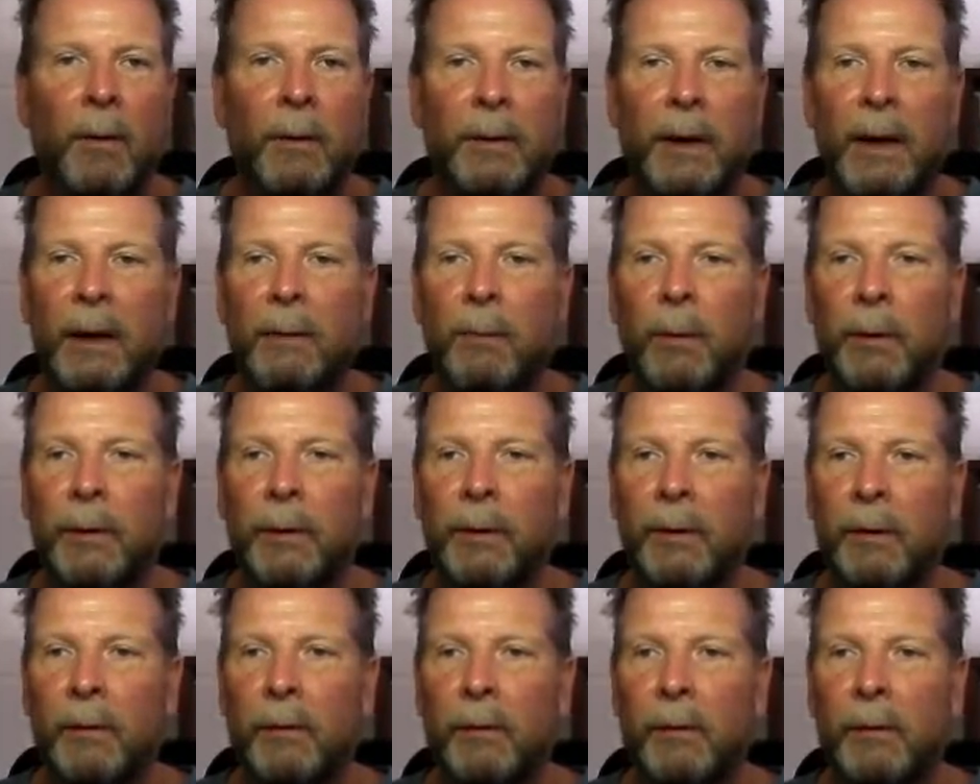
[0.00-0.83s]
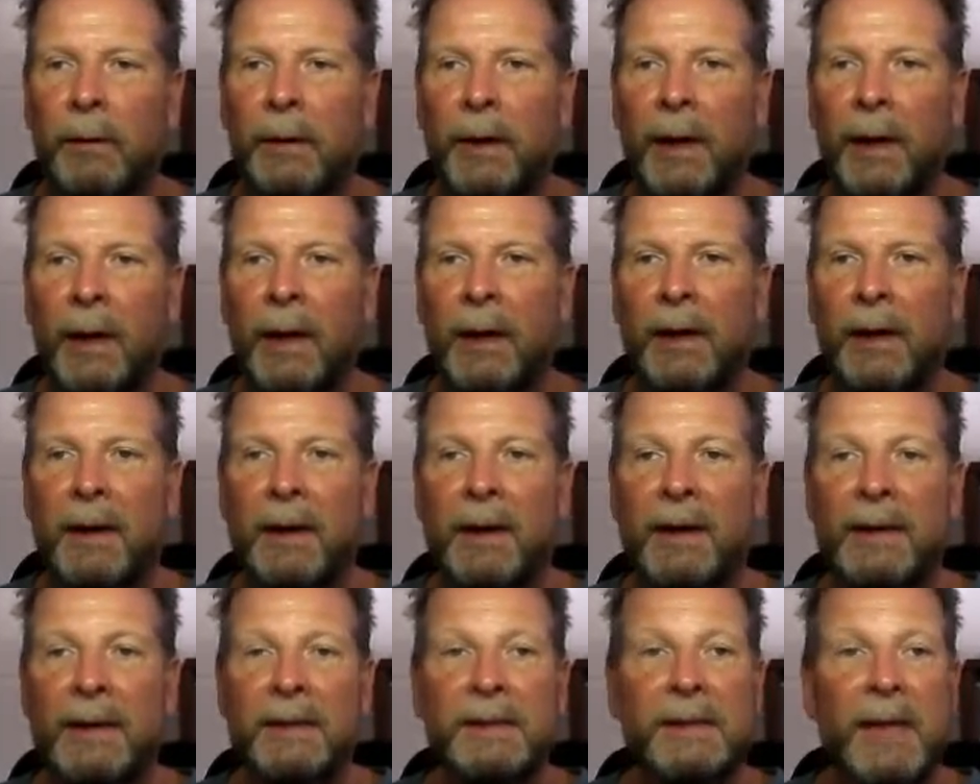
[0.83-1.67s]
Okay, we're going to look at
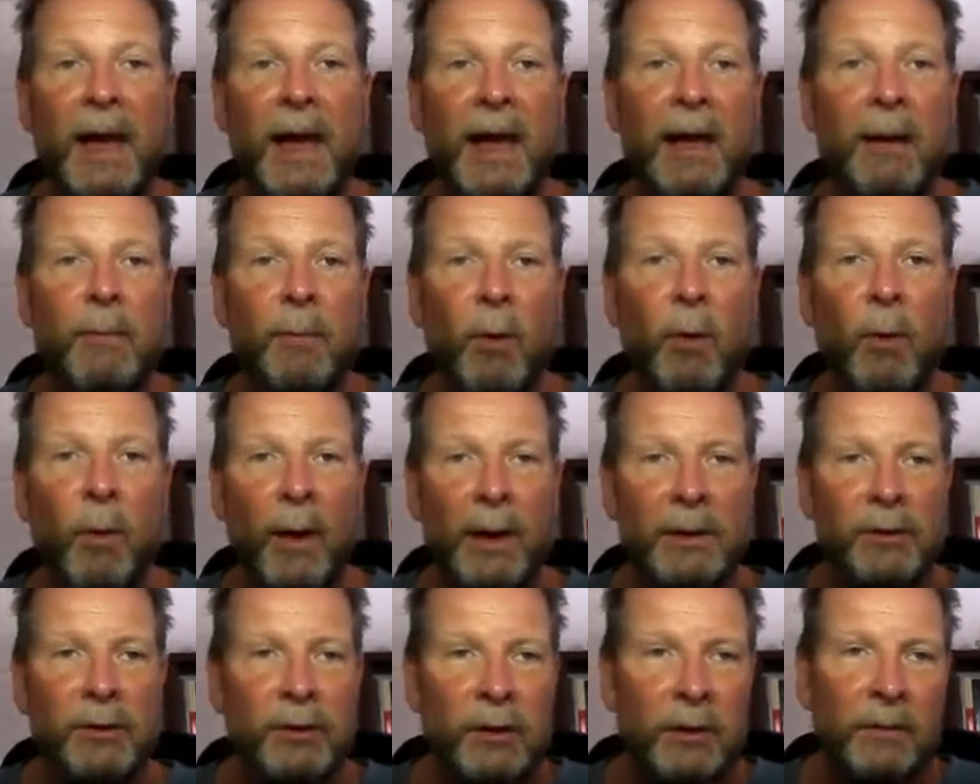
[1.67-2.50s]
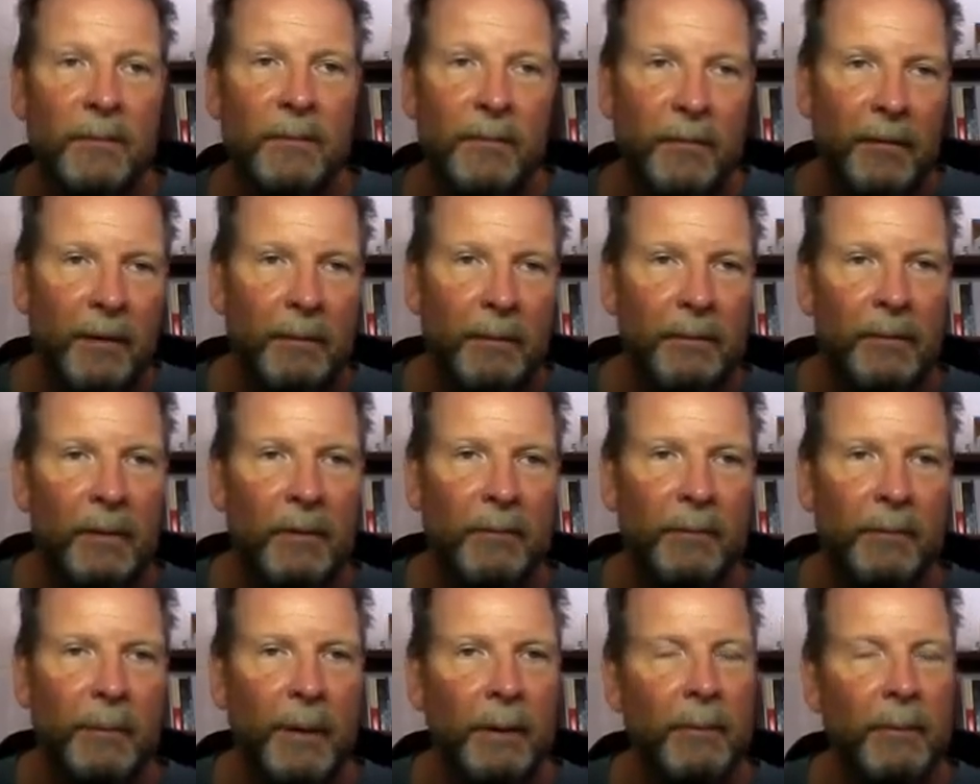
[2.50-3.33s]
an exam question from
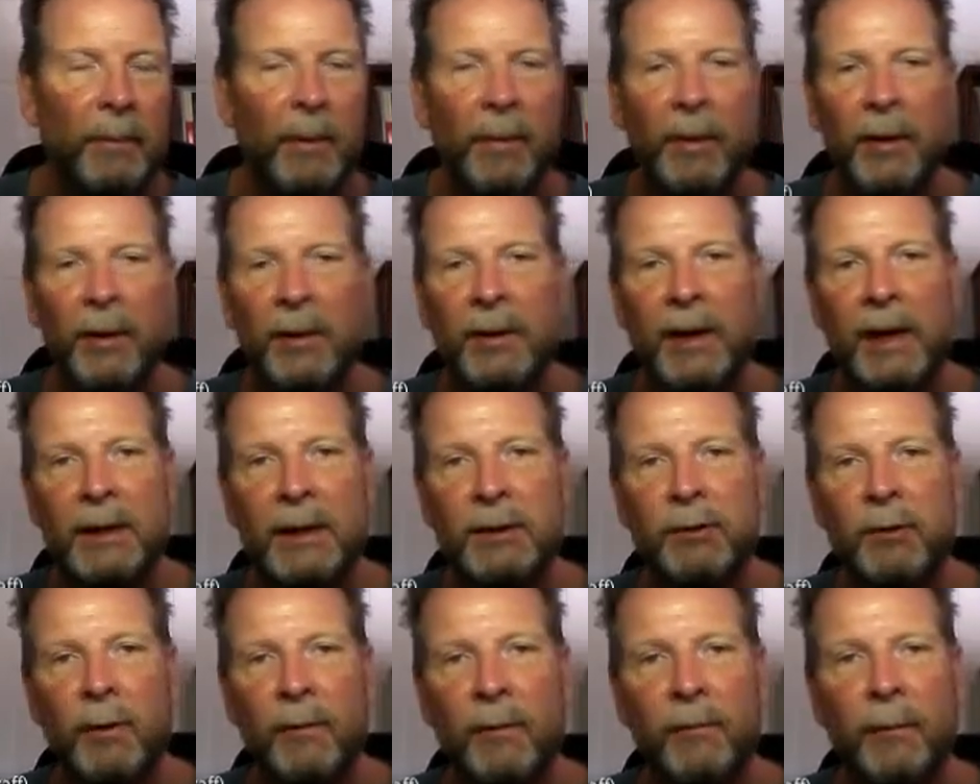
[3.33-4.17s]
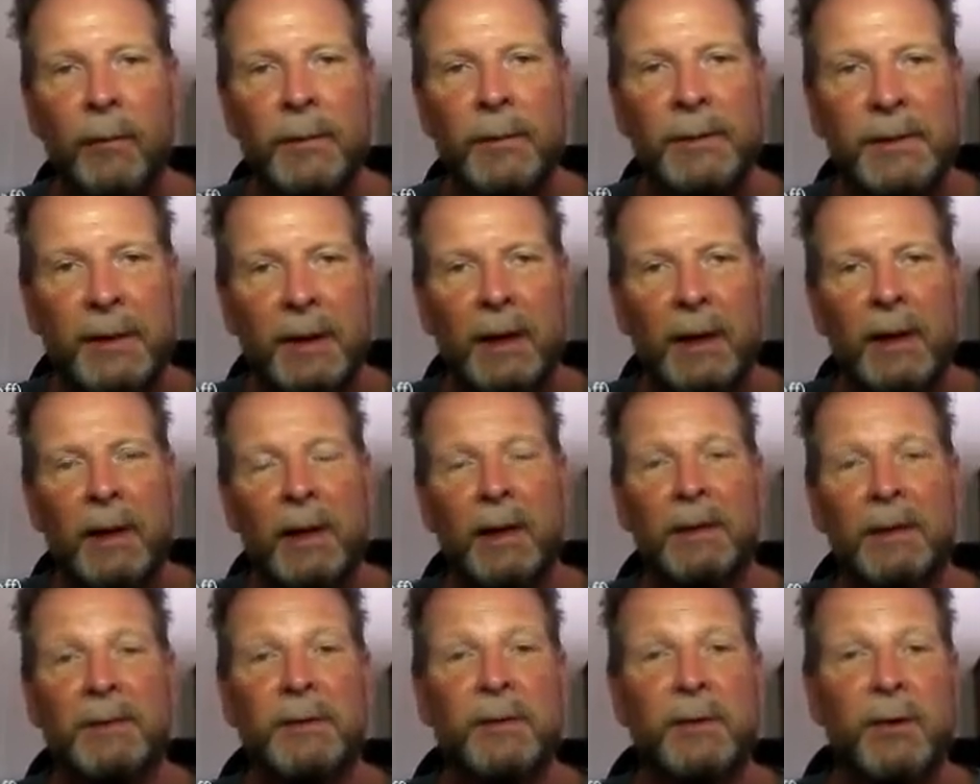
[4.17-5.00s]
uh, the nature of roots. They,
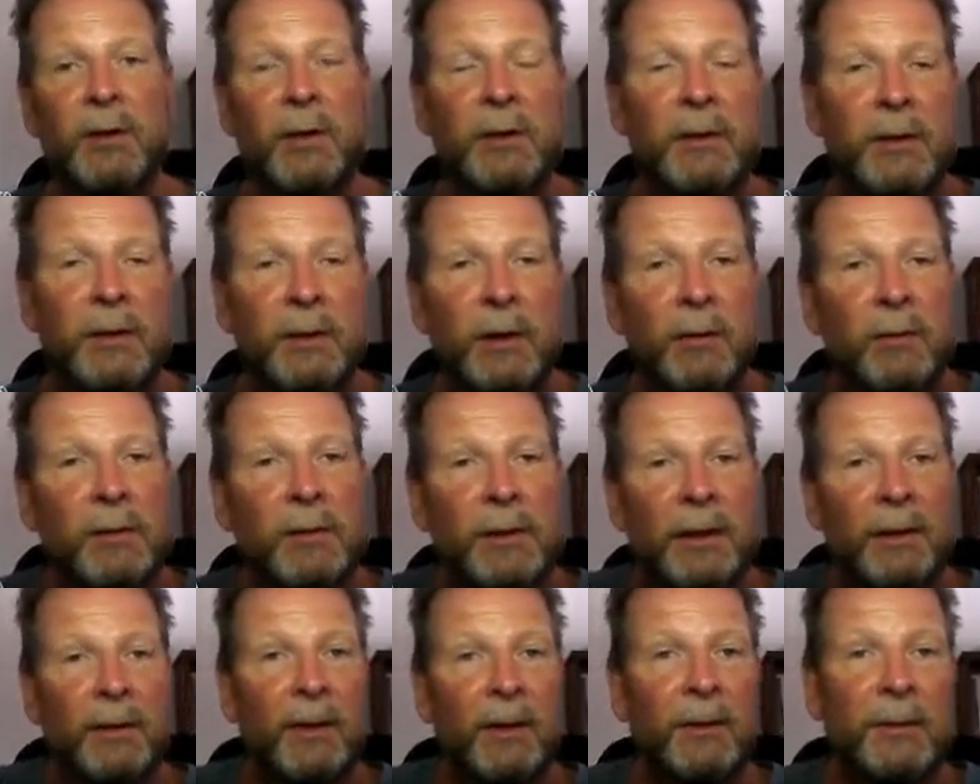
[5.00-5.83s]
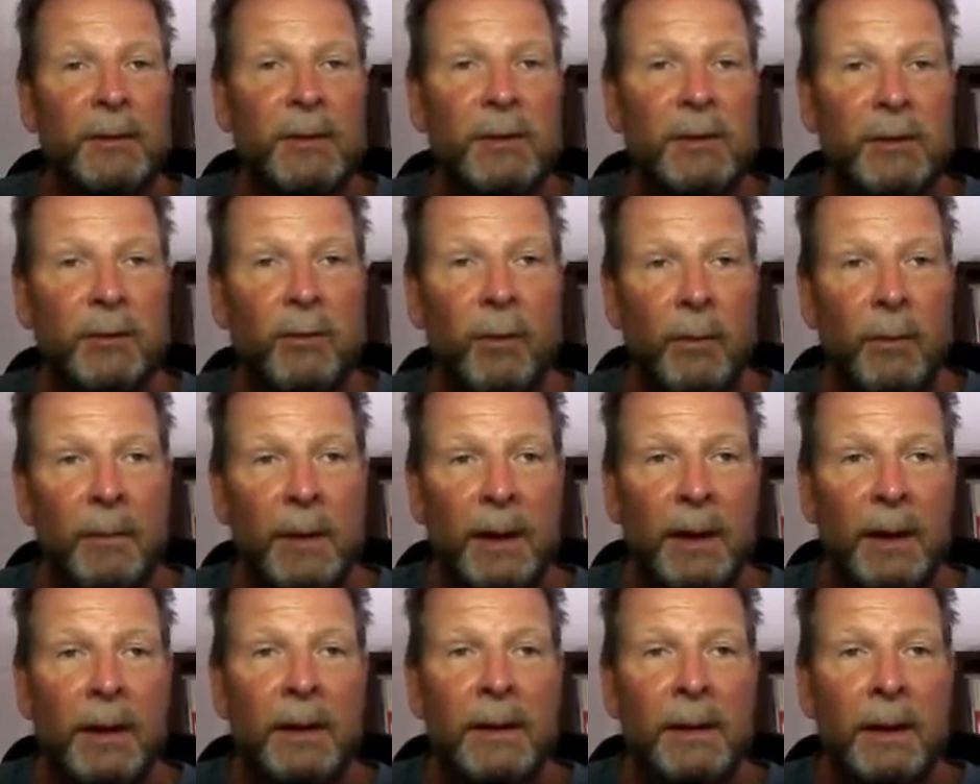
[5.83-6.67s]
it's just using the
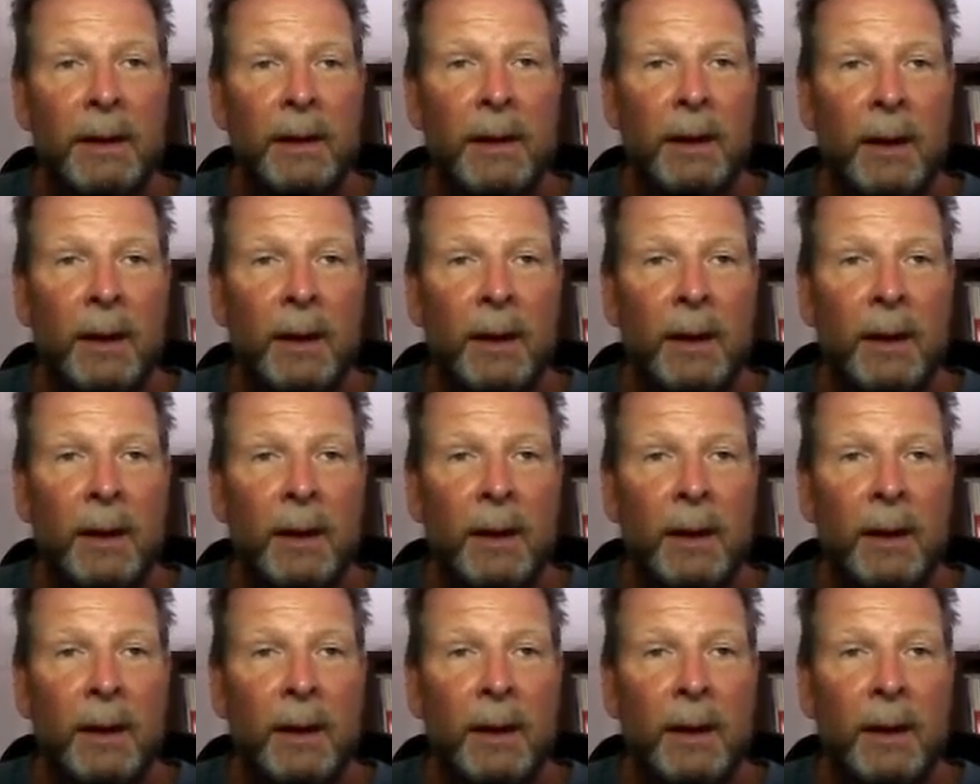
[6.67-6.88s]
discriminant,